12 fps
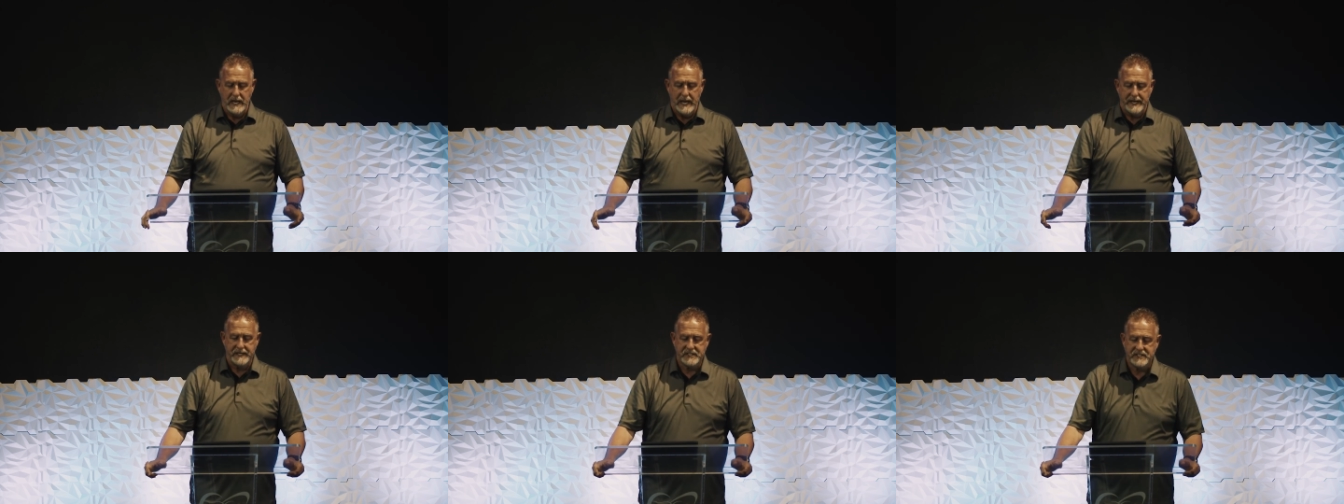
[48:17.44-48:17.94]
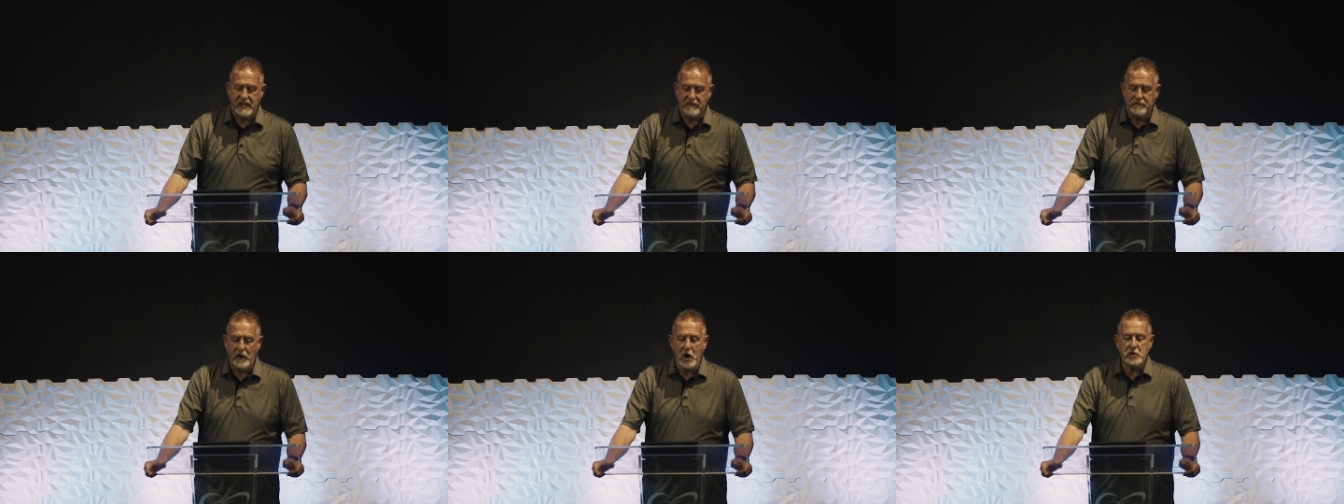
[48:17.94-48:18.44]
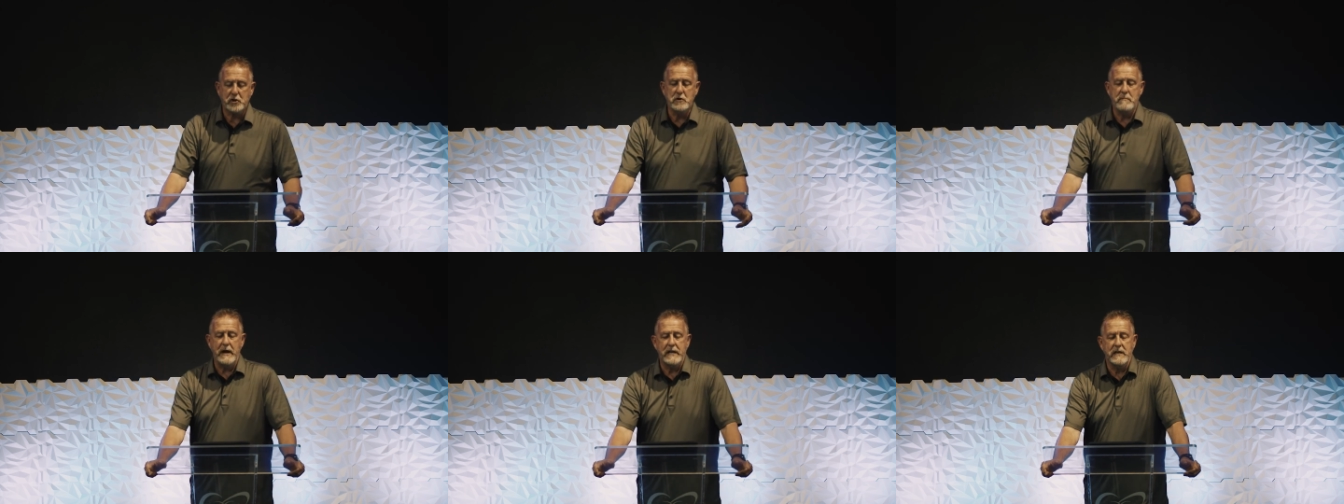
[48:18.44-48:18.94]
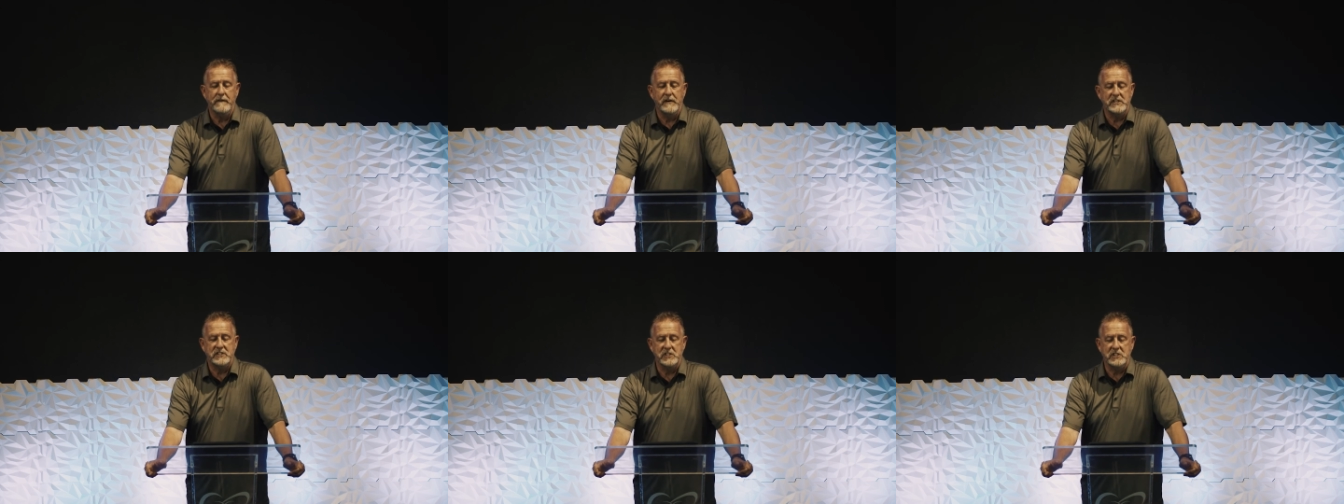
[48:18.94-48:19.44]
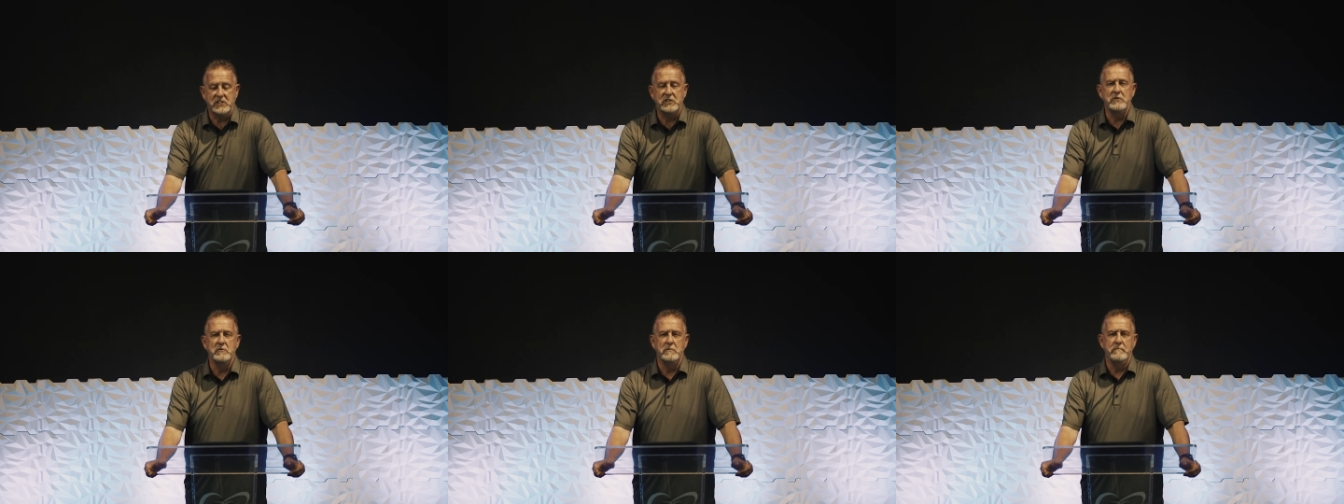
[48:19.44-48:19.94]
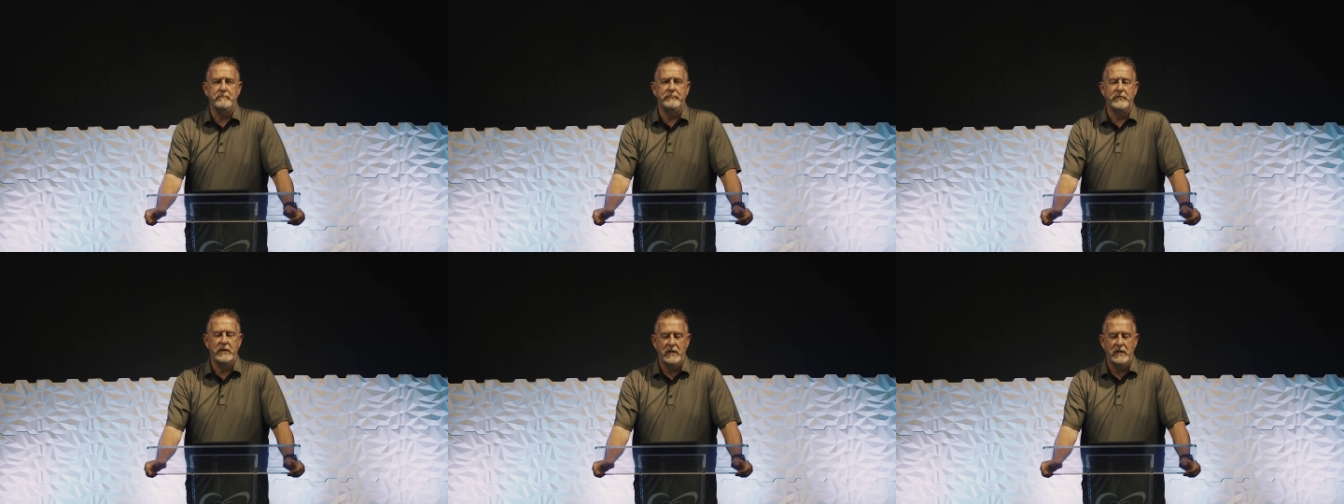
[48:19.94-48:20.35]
and he said, far too many of us assume